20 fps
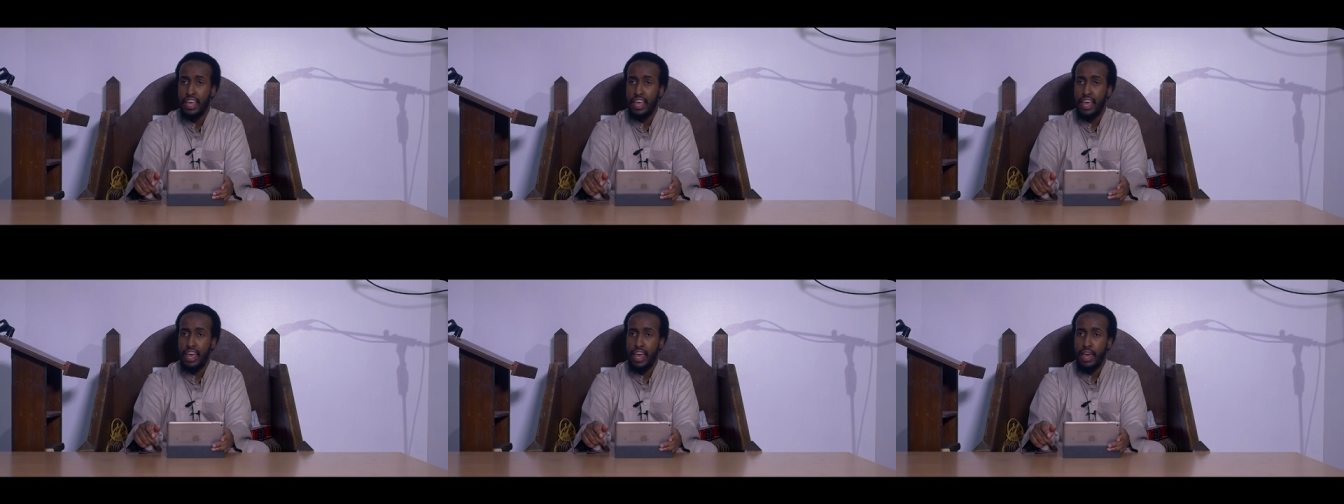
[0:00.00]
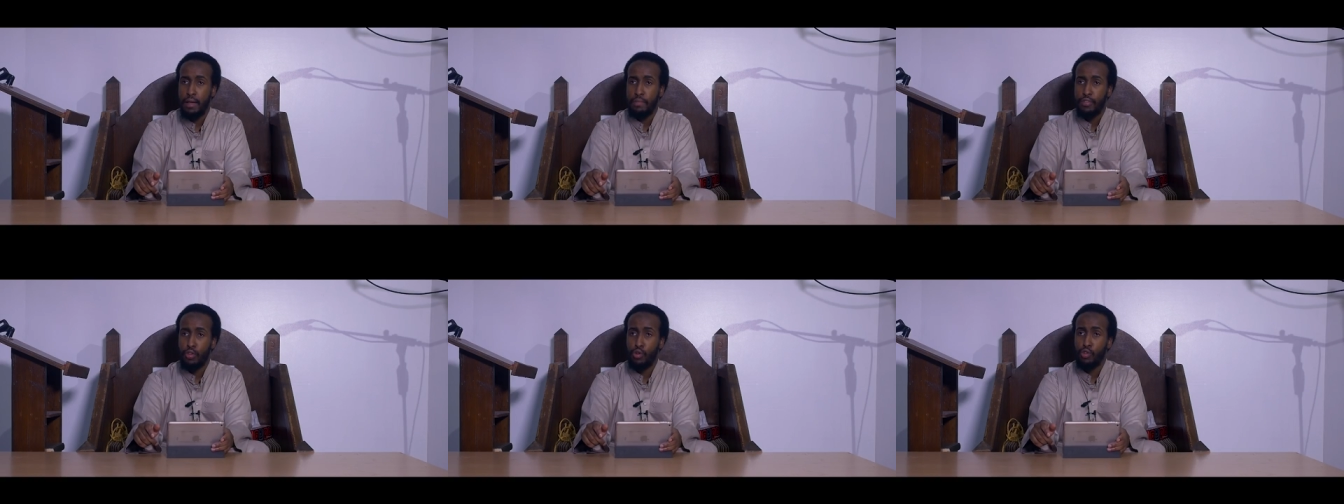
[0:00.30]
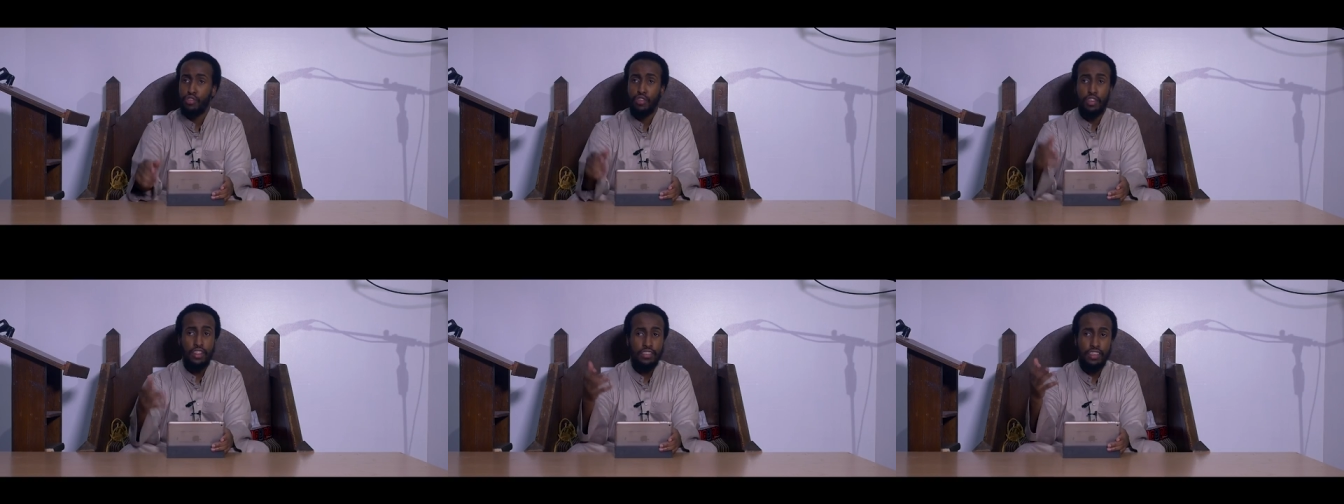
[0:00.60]
Um,
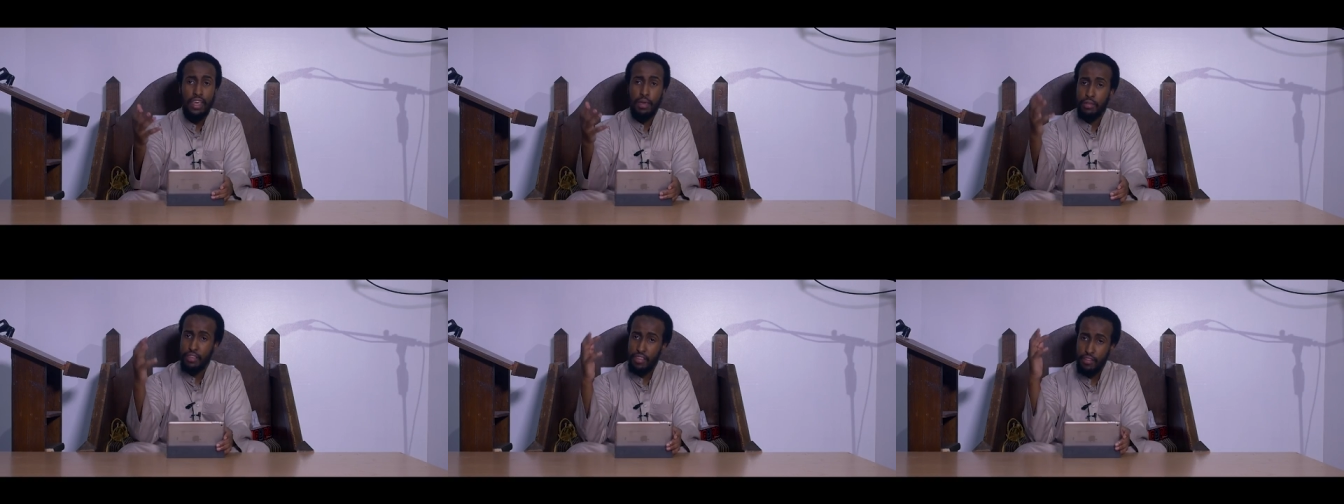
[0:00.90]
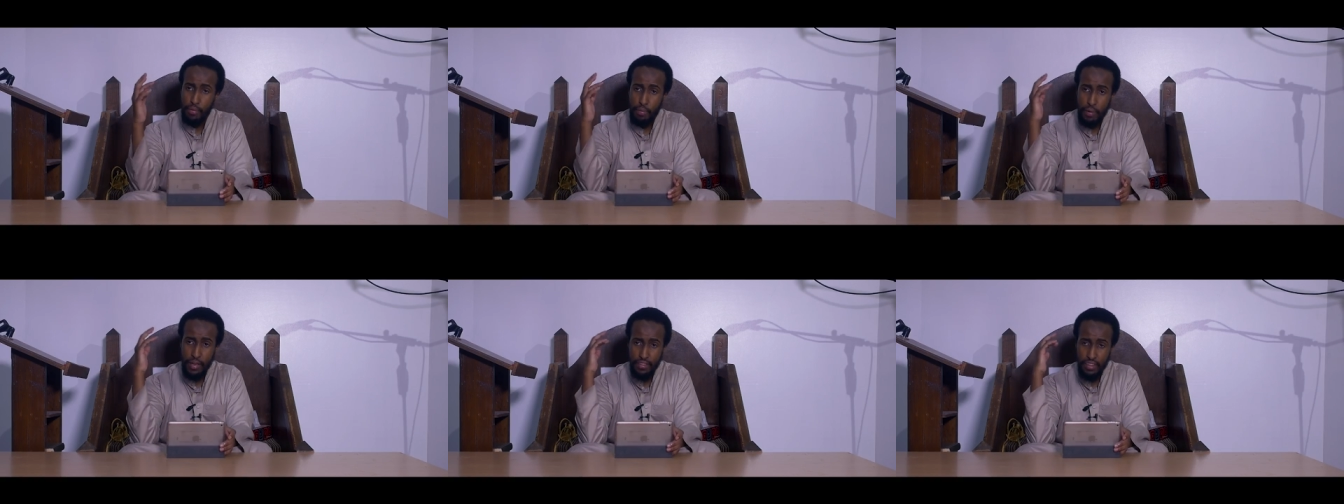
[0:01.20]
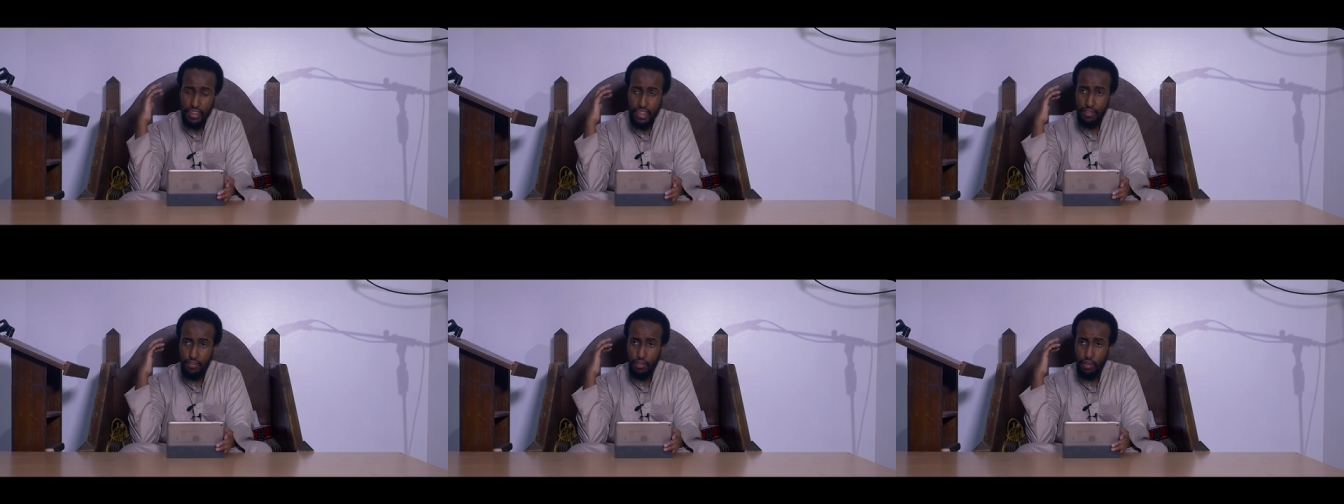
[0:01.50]
also the same is if a
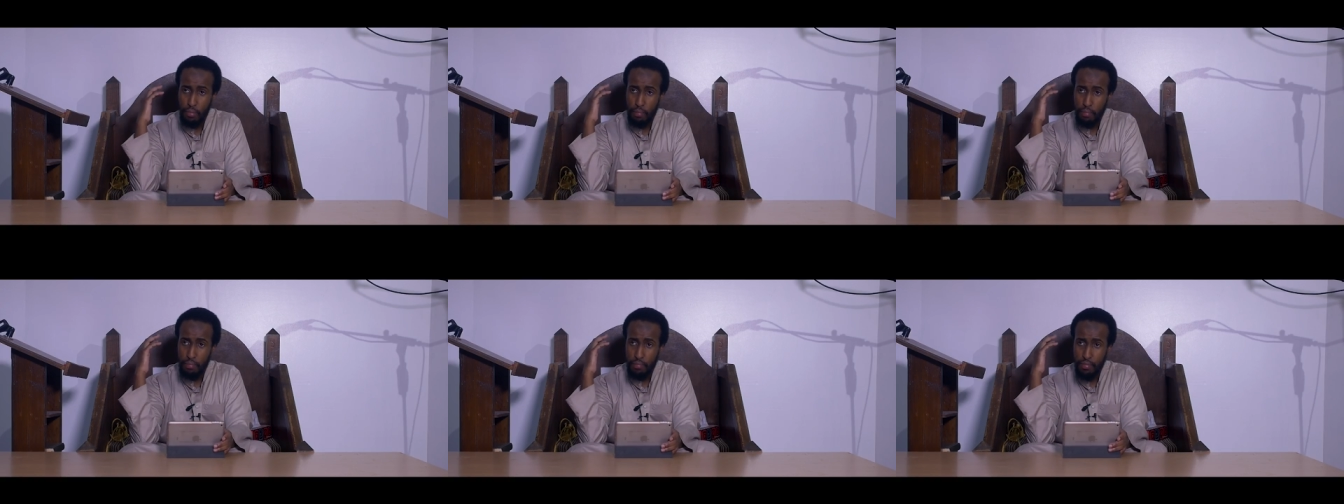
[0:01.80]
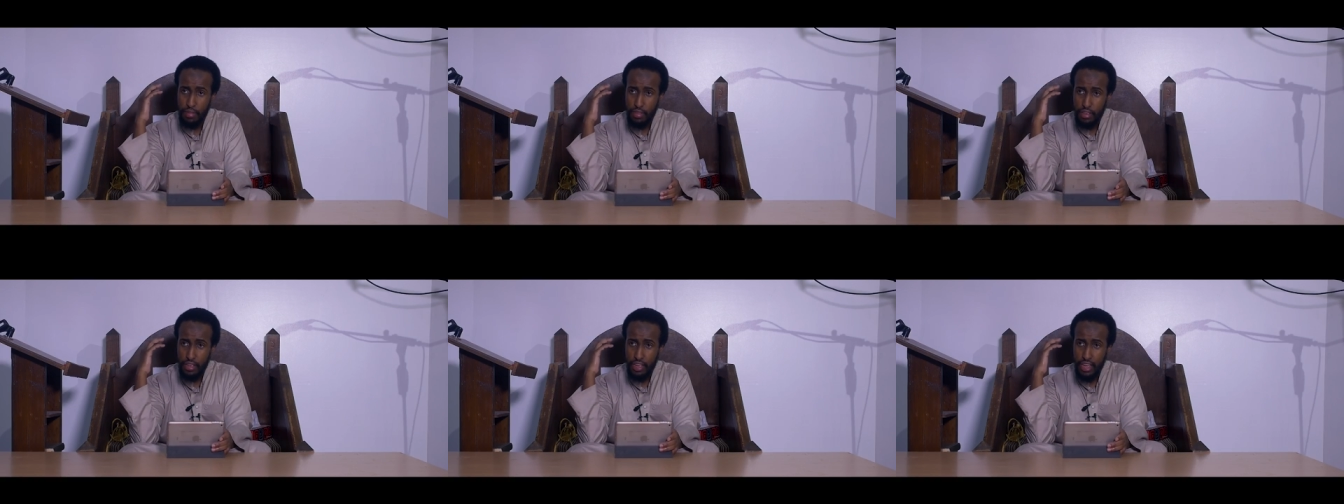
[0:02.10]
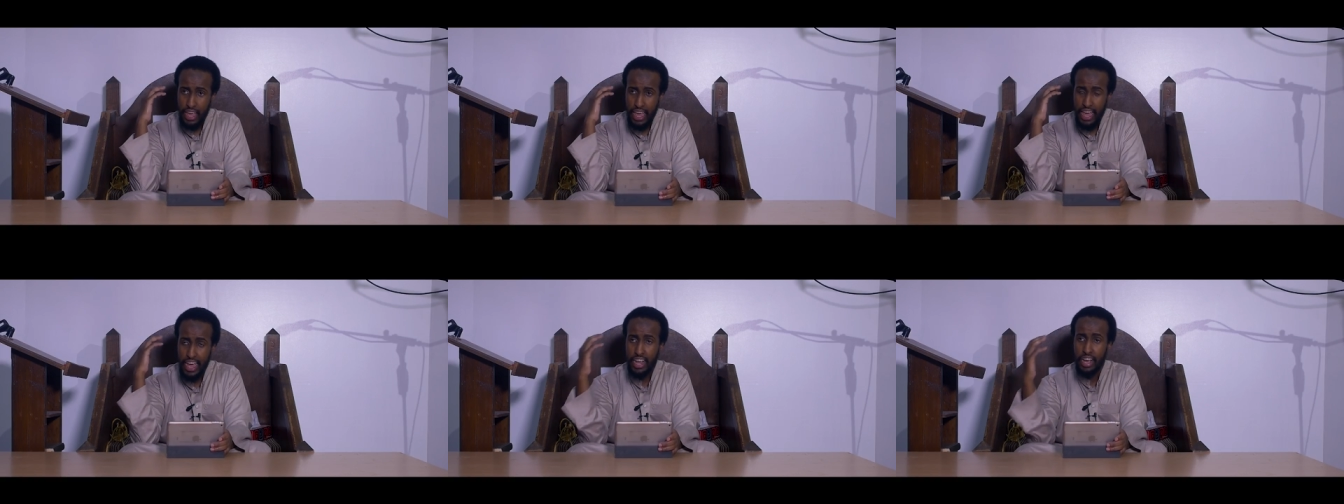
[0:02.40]
person gives you
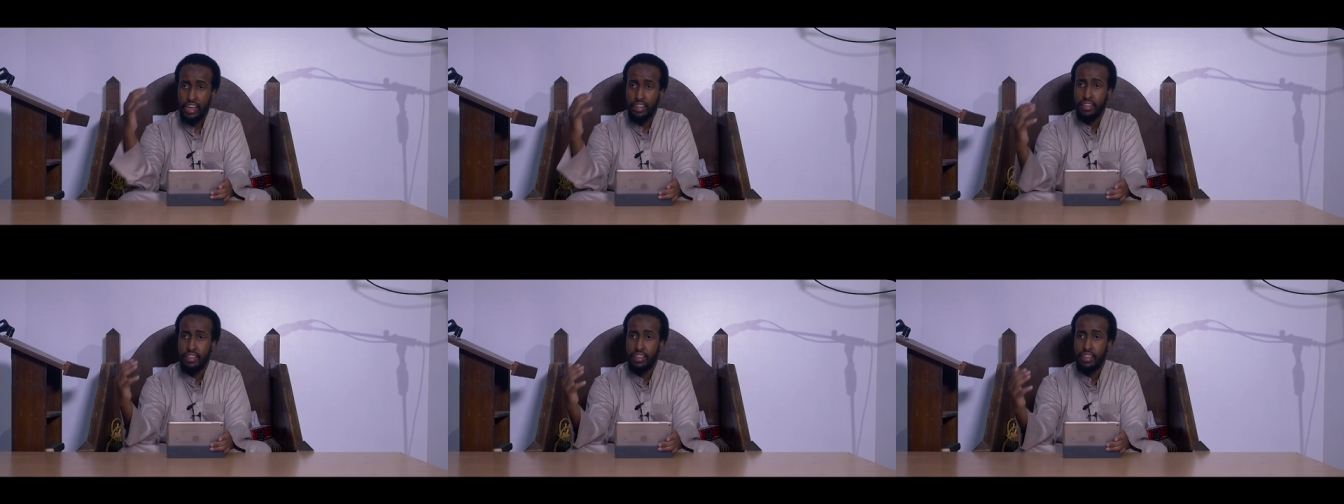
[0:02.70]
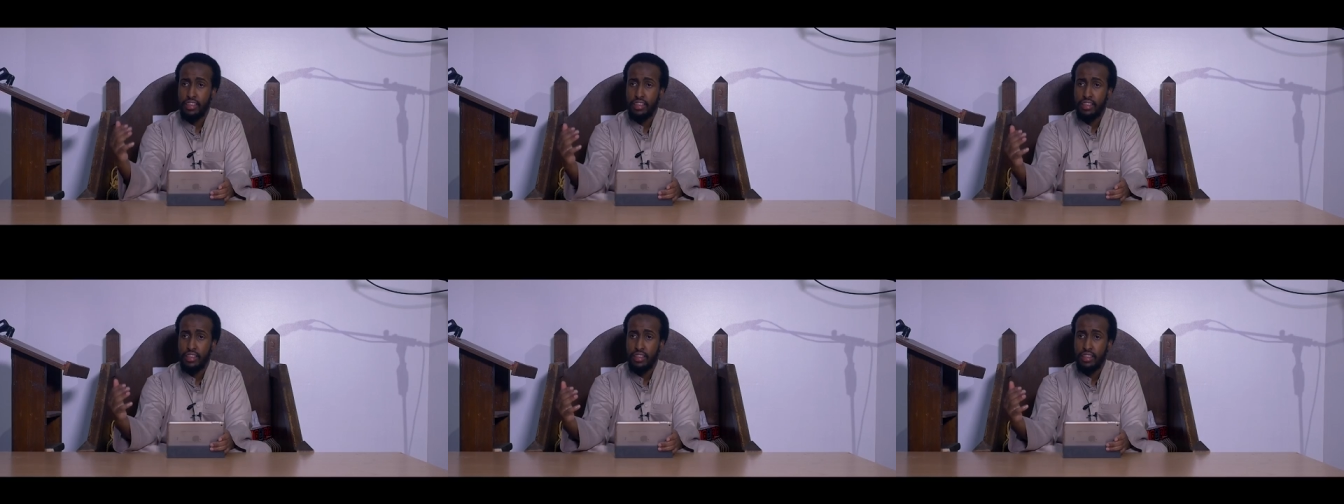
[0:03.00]
a haircut.